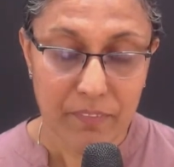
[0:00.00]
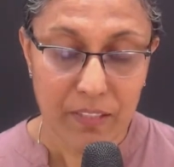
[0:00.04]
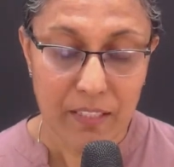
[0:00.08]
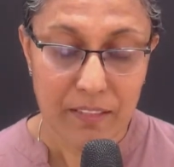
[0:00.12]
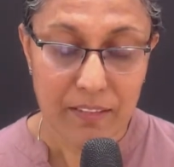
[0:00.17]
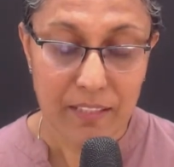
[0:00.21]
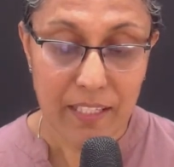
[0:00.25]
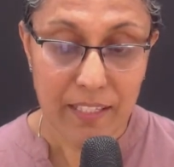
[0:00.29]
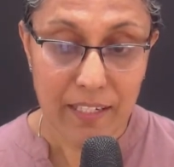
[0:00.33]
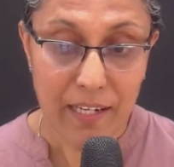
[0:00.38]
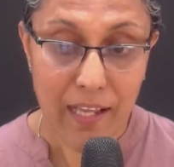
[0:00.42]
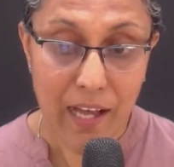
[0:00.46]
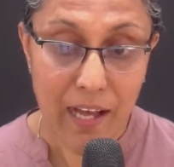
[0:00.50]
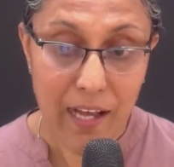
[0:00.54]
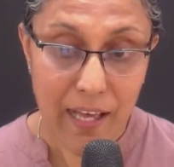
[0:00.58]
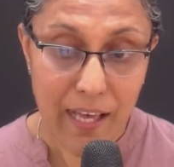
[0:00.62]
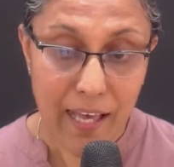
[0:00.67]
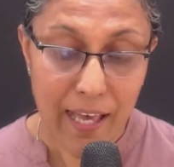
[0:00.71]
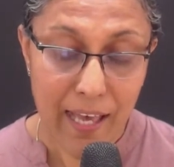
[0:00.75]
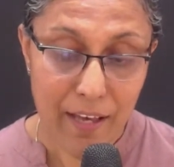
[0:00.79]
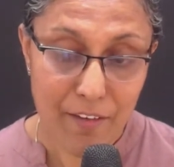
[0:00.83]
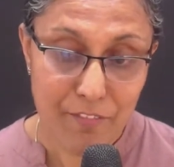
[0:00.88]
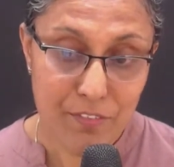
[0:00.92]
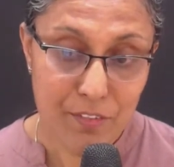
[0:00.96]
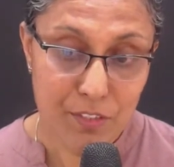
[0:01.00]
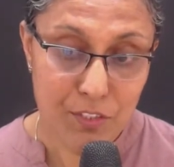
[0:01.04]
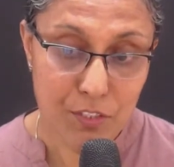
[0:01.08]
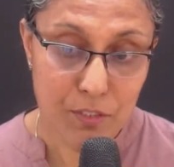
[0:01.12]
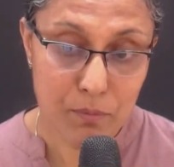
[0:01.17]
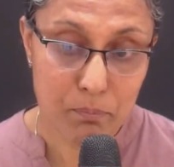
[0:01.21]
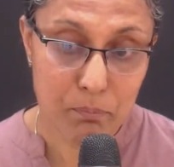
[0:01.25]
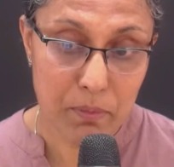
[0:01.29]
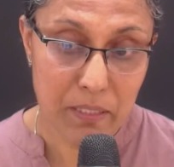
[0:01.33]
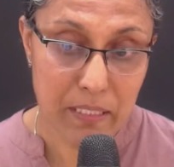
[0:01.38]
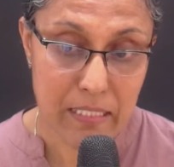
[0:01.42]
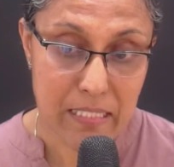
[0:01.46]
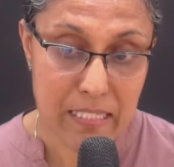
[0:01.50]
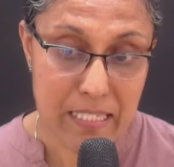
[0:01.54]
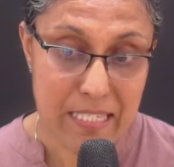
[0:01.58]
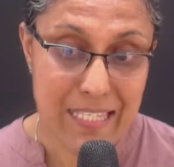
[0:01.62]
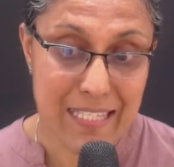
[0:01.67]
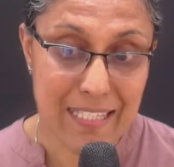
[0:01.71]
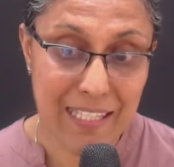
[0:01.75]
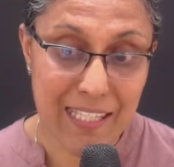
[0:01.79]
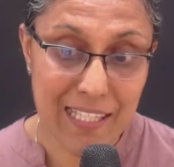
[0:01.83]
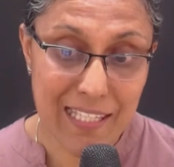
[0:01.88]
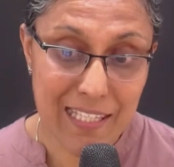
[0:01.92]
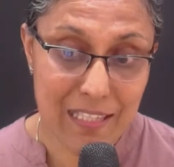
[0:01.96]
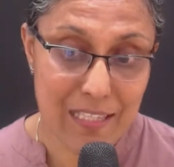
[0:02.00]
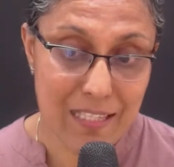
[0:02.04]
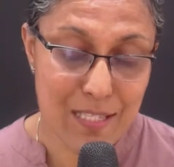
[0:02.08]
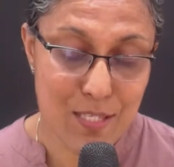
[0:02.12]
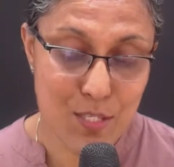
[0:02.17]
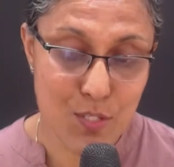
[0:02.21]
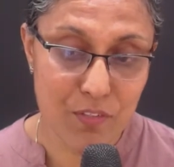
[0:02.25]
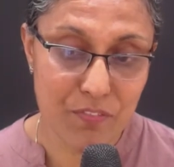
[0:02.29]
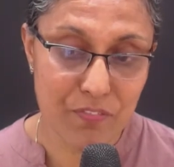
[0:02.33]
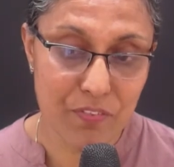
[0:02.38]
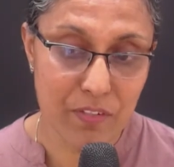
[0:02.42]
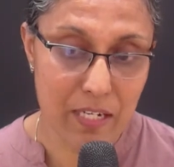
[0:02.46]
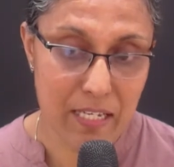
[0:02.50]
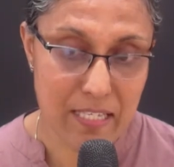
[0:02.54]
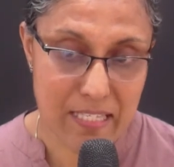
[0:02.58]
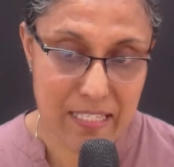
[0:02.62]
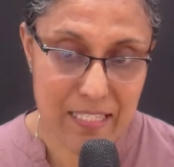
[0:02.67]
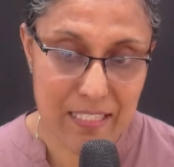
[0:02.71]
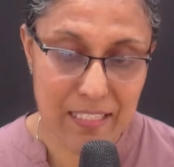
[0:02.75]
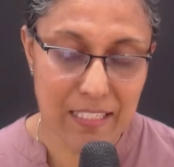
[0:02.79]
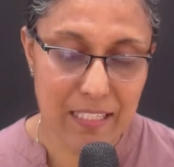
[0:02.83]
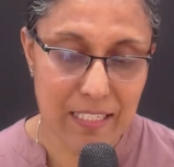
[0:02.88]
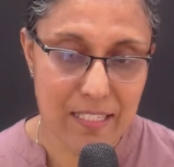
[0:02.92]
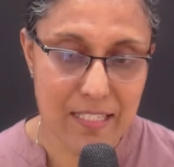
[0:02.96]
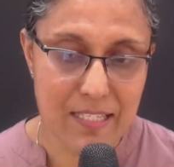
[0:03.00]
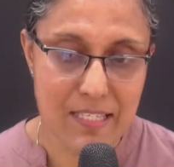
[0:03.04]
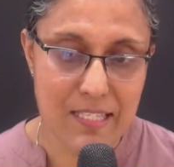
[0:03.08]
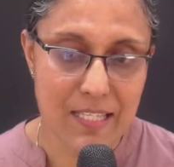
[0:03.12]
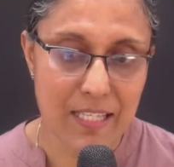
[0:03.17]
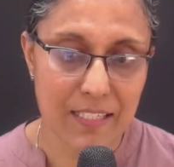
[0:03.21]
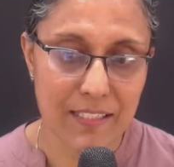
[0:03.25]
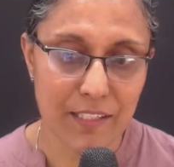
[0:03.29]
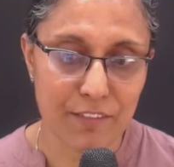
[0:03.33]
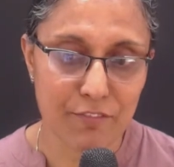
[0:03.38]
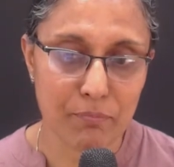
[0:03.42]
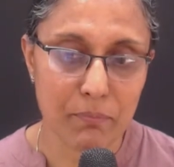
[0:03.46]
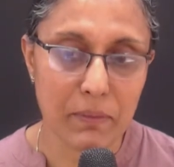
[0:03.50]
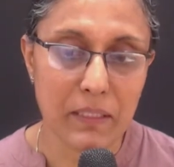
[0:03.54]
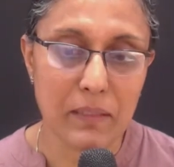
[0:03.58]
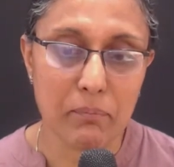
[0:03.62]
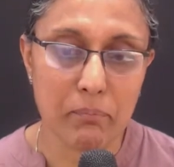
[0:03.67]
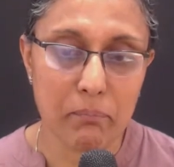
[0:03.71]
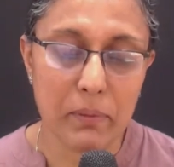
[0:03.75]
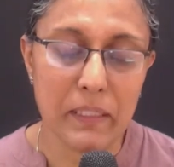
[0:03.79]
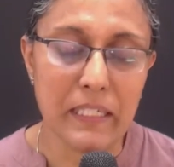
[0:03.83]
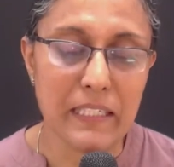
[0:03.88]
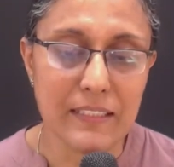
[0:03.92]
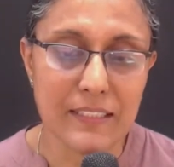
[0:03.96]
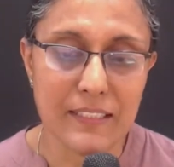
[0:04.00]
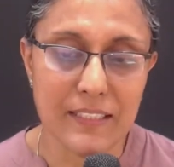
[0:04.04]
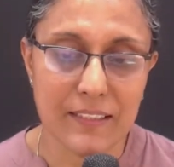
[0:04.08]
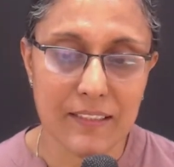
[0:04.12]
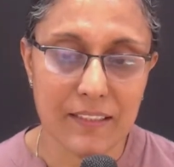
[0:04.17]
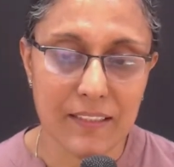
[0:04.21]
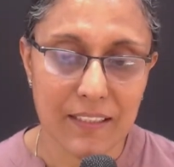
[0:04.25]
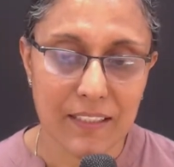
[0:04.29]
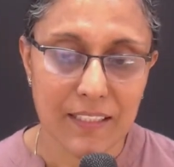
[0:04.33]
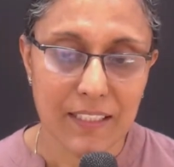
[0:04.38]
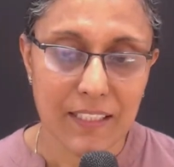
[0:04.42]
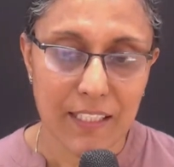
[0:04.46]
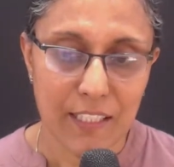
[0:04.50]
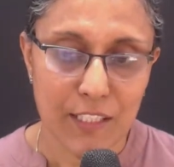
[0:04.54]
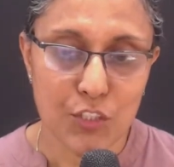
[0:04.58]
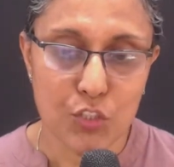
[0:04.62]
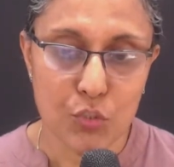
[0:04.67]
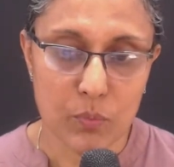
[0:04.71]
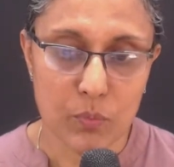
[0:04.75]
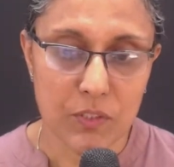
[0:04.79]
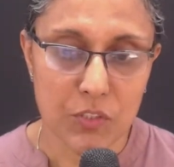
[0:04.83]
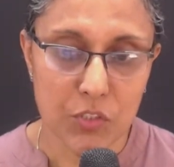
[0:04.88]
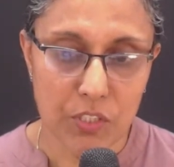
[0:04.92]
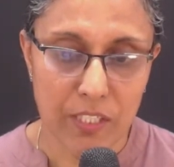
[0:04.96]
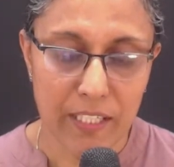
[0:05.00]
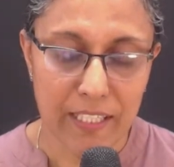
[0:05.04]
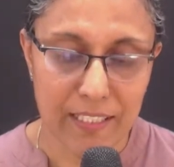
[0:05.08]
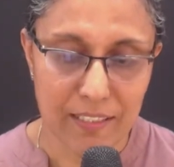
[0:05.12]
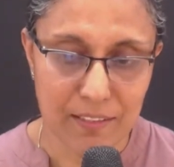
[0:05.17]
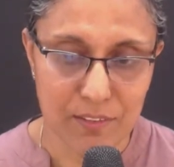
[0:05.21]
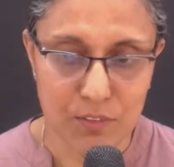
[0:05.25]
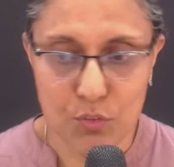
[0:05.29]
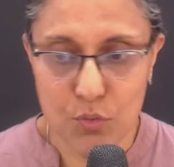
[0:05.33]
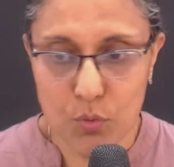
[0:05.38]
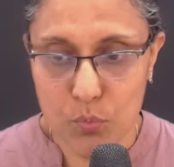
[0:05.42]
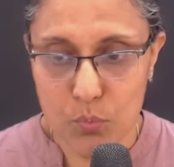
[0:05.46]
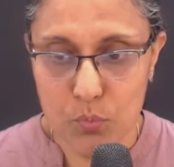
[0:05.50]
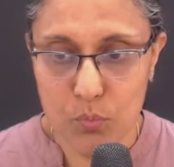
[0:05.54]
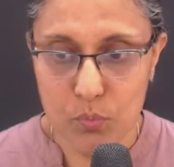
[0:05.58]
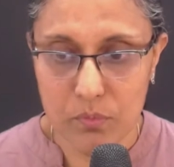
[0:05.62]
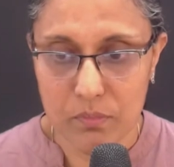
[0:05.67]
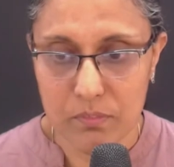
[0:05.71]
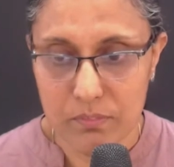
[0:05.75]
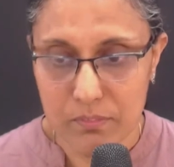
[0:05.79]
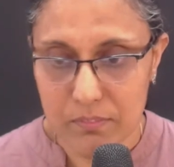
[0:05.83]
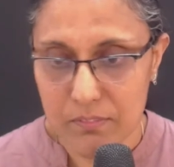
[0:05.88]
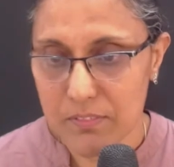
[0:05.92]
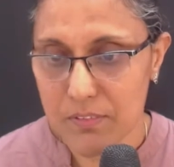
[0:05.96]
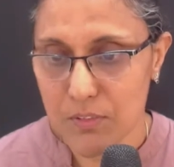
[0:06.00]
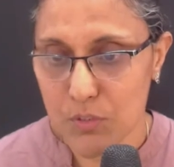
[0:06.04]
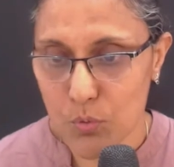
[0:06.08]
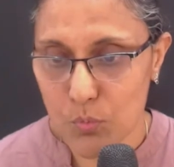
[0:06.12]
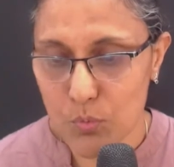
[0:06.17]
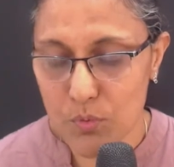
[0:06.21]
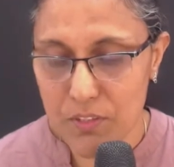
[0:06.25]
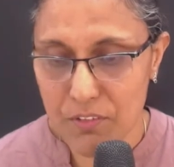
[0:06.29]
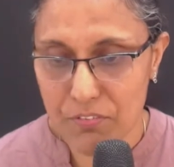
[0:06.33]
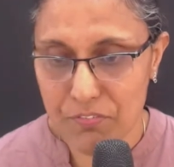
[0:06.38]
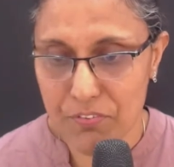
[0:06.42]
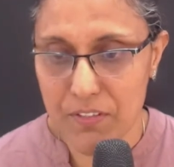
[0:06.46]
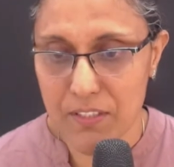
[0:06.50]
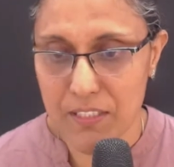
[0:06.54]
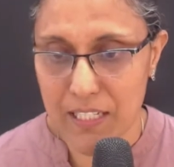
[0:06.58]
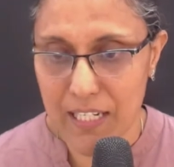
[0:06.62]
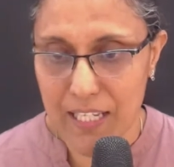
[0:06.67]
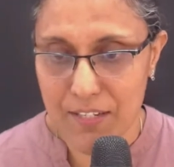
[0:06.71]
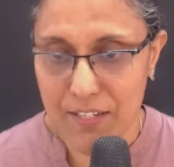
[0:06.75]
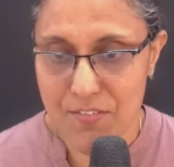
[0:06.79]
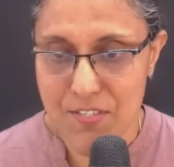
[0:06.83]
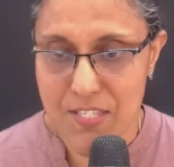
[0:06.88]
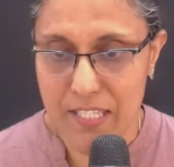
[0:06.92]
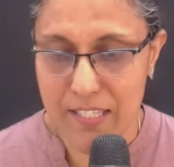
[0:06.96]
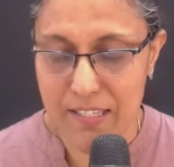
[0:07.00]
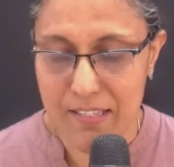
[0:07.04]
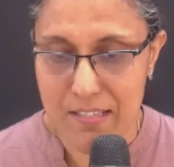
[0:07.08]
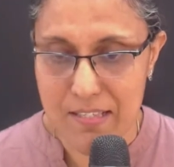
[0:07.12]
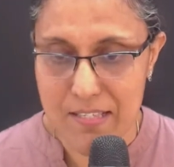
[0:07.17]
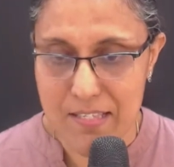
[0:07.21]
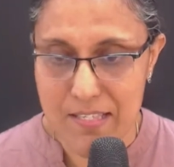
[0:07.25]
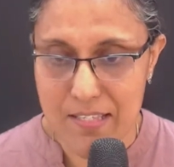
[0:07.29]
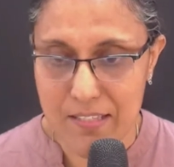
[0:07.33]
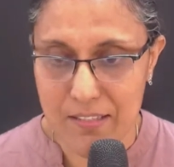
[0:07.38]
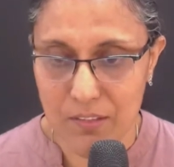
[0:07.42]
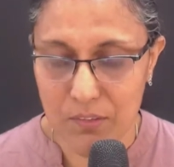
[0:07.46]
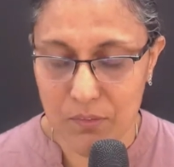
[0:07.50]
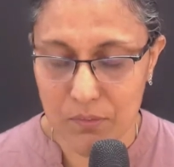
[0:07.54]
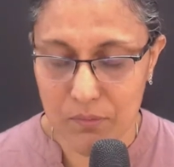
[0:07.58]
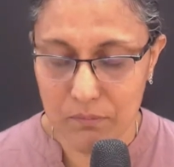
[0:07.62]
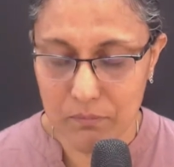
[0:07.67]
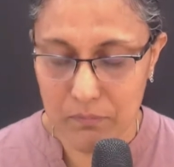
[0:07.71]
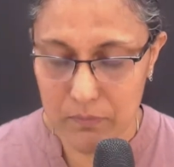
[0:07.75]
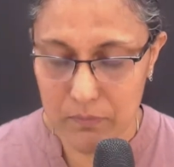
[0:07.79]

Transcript: there haven't been skills of resilience that have been built into a child through through different life skills you know